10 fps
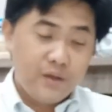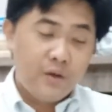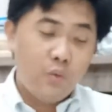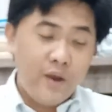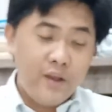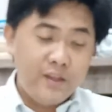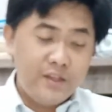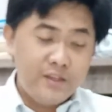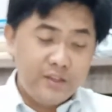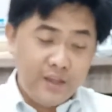
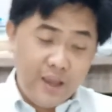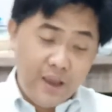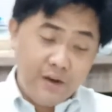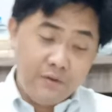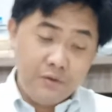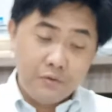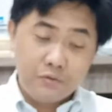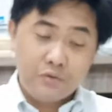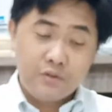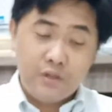awaiting the
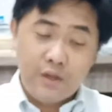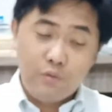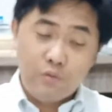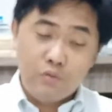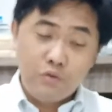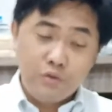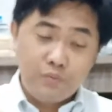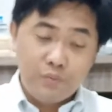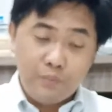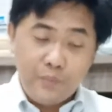arrows that would
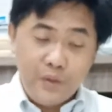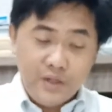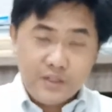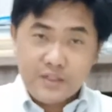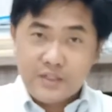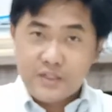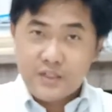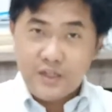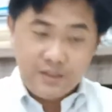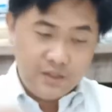pierce
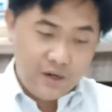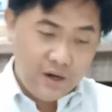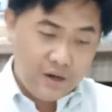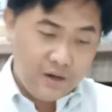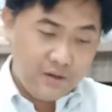its heart.